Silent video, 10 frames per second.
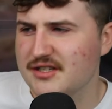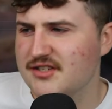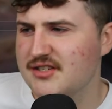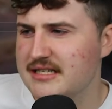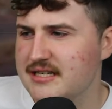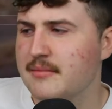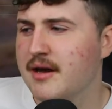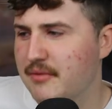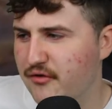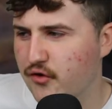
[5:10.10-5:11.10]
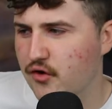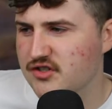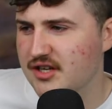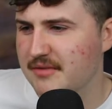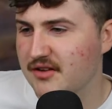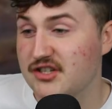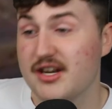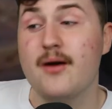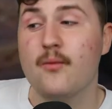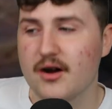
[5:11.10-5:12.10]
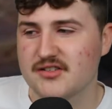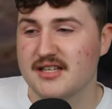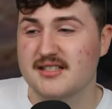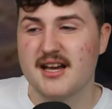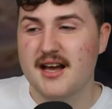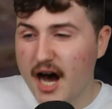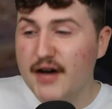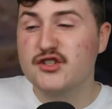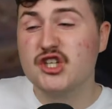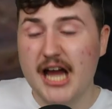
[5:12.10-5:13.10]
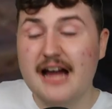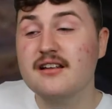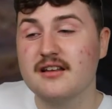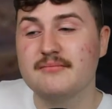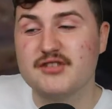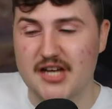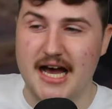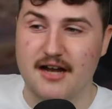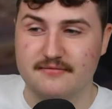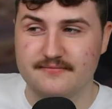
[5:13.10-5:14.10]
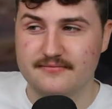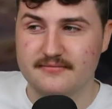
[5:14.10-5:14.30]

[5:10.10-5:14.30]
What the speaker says: in the season before simulation. It wasn't. Of Cheltenham Town.